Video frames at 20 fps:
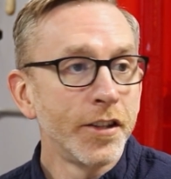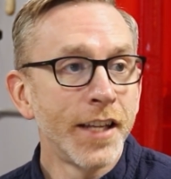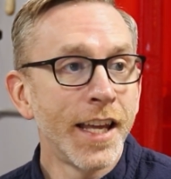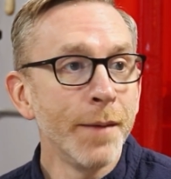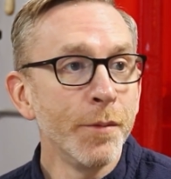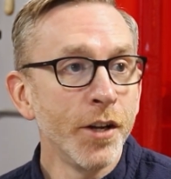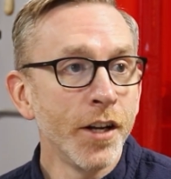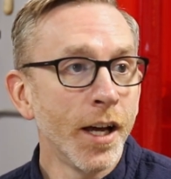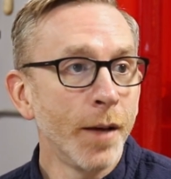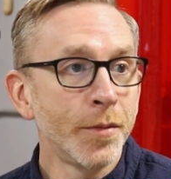
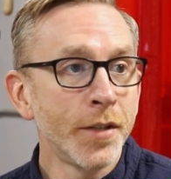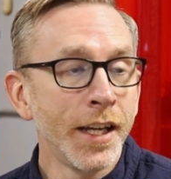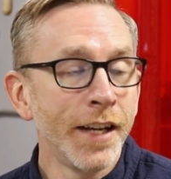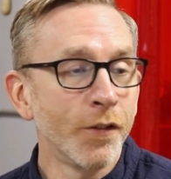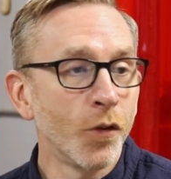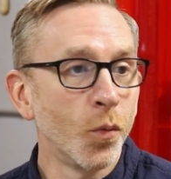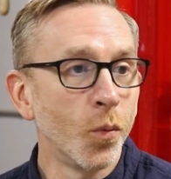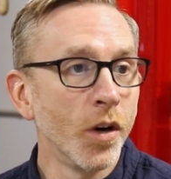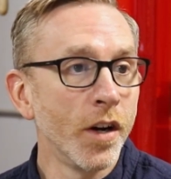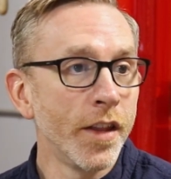give me an update
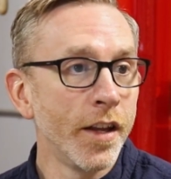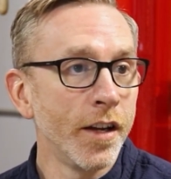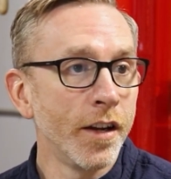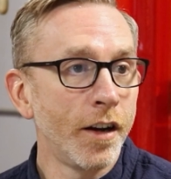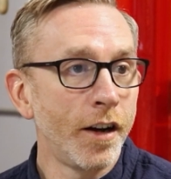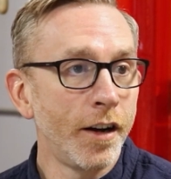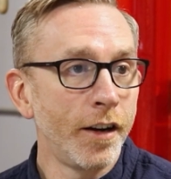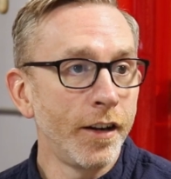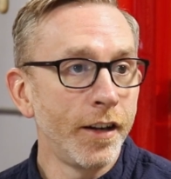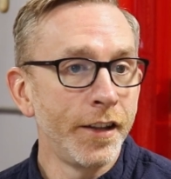of where they
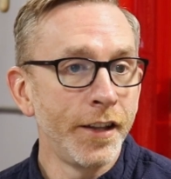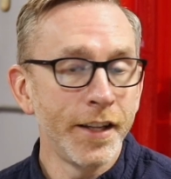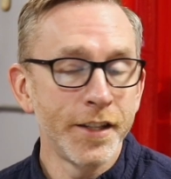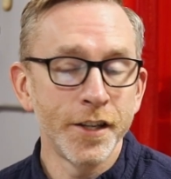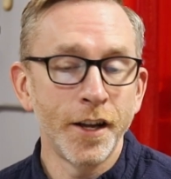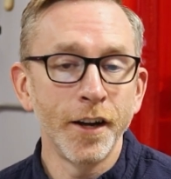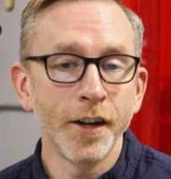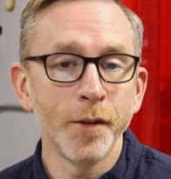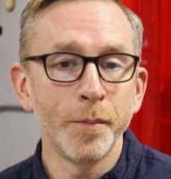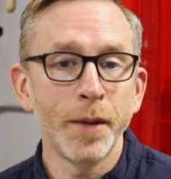are, and they
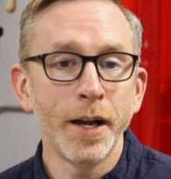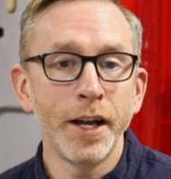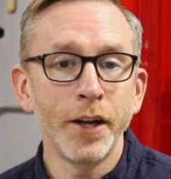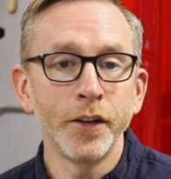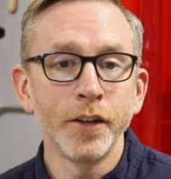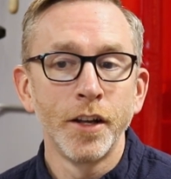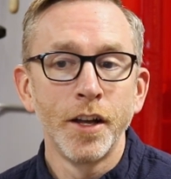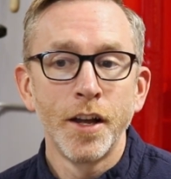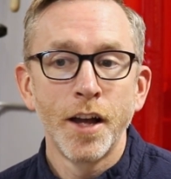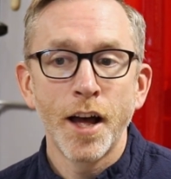talk
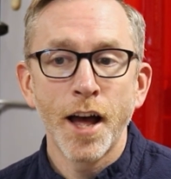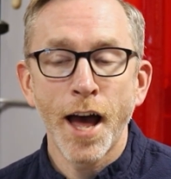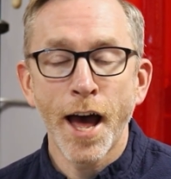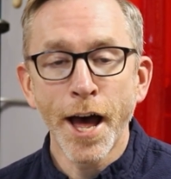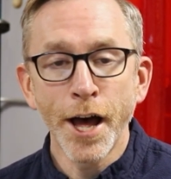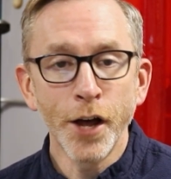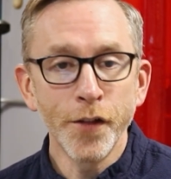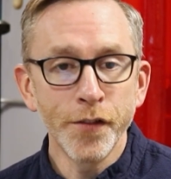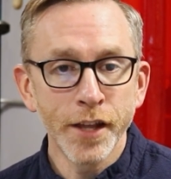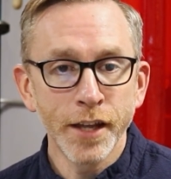about
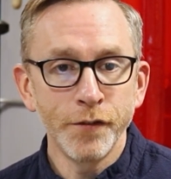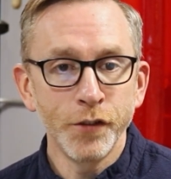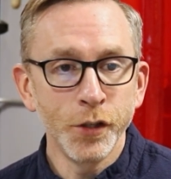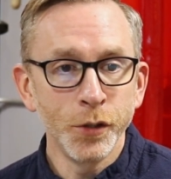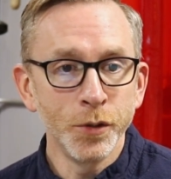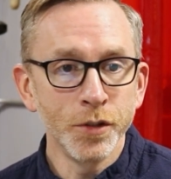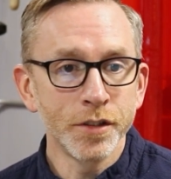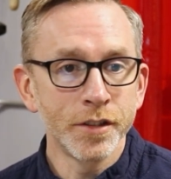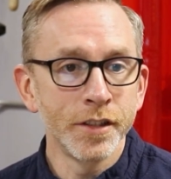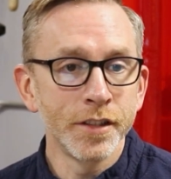how they've
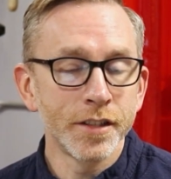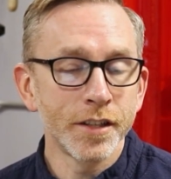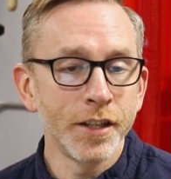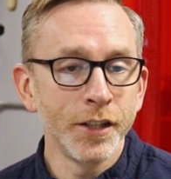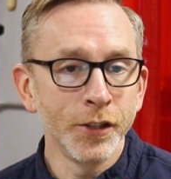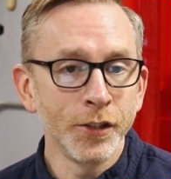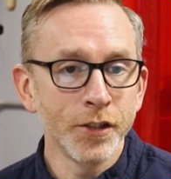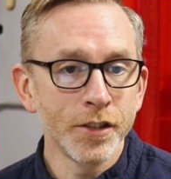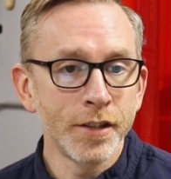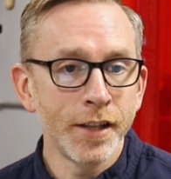used the
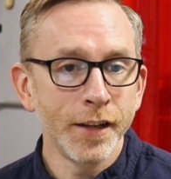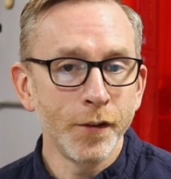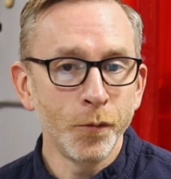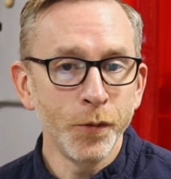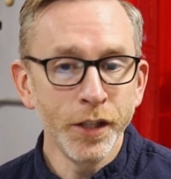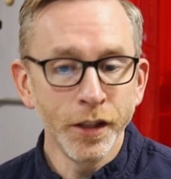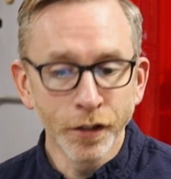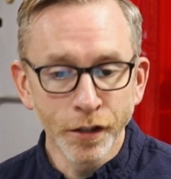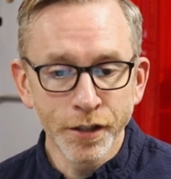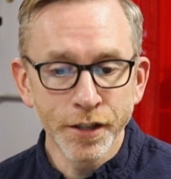skills that
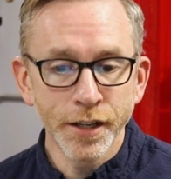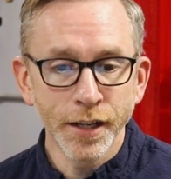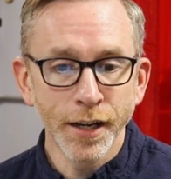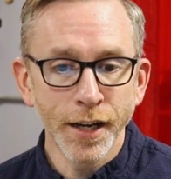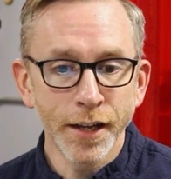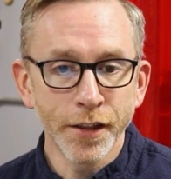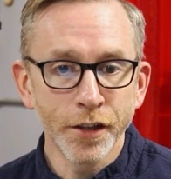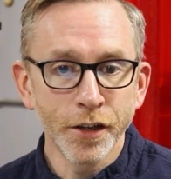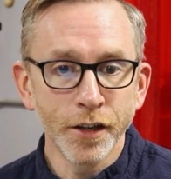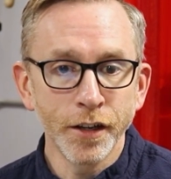we learned
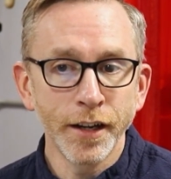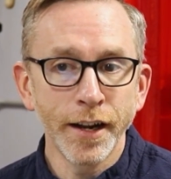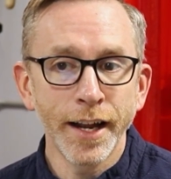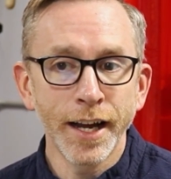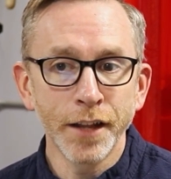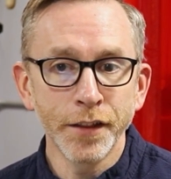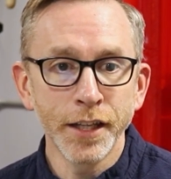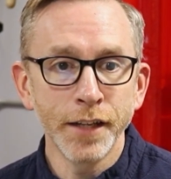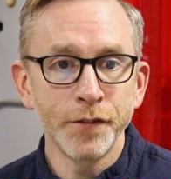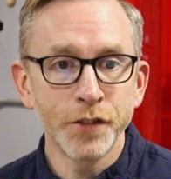together and
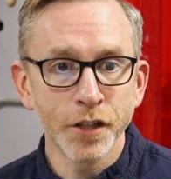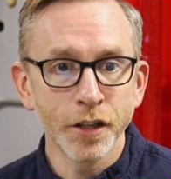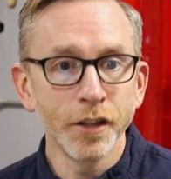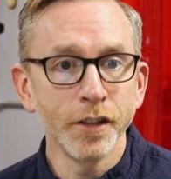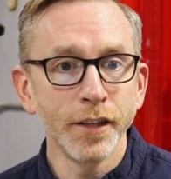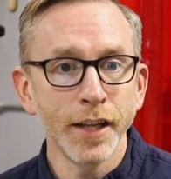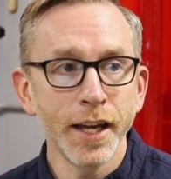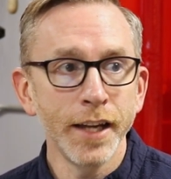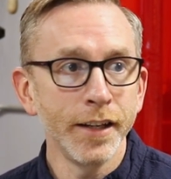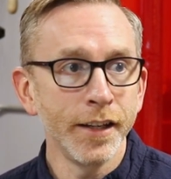how they've
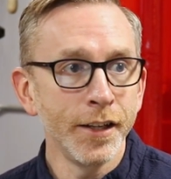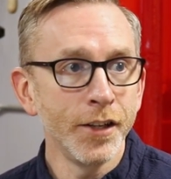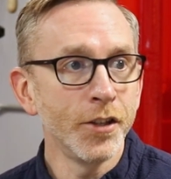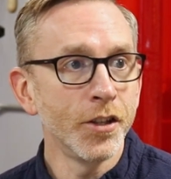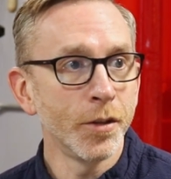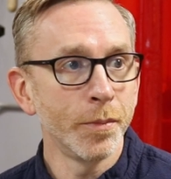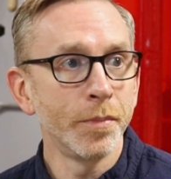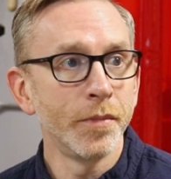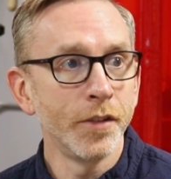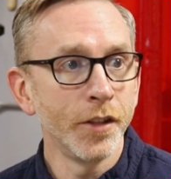turned that
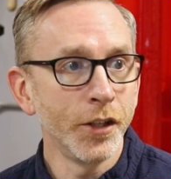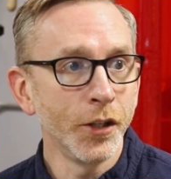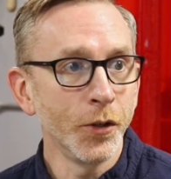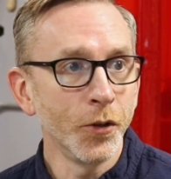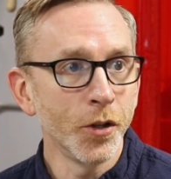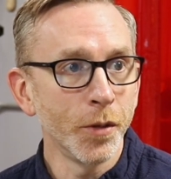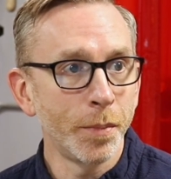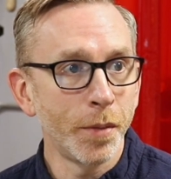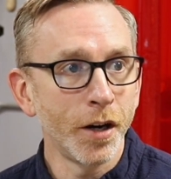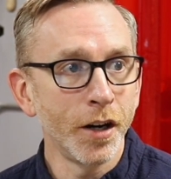into,
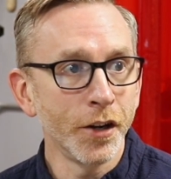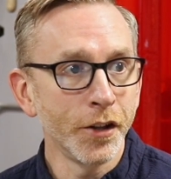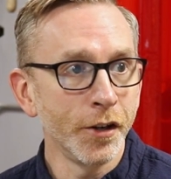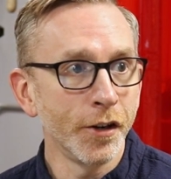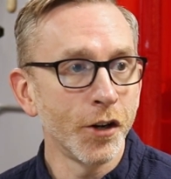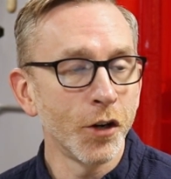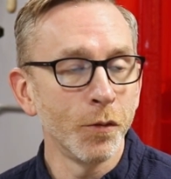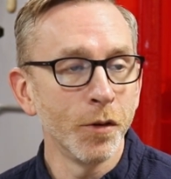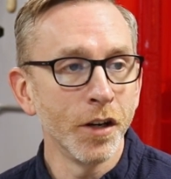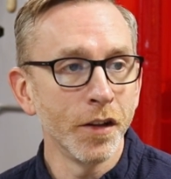the part of their
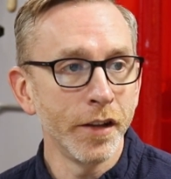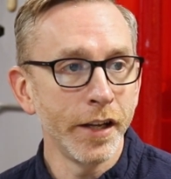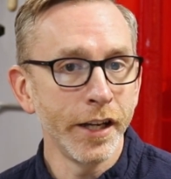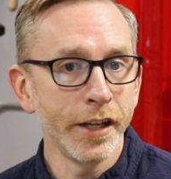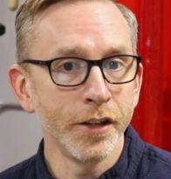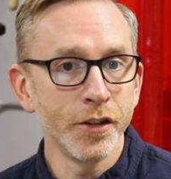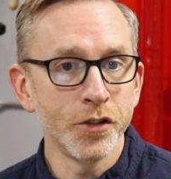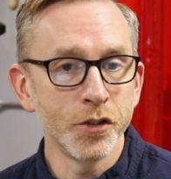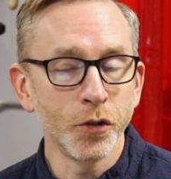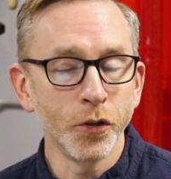career
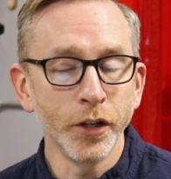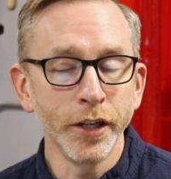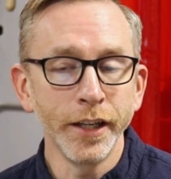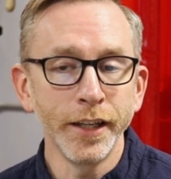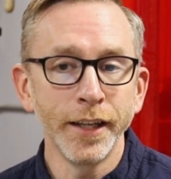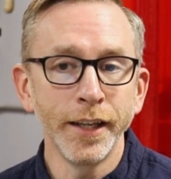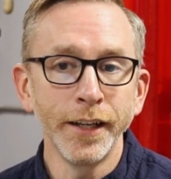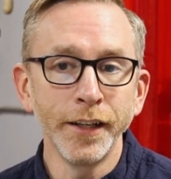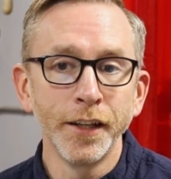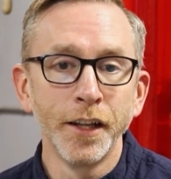they
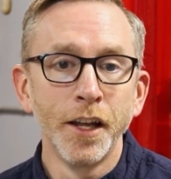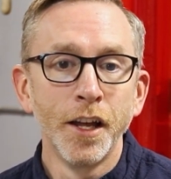enjoy, and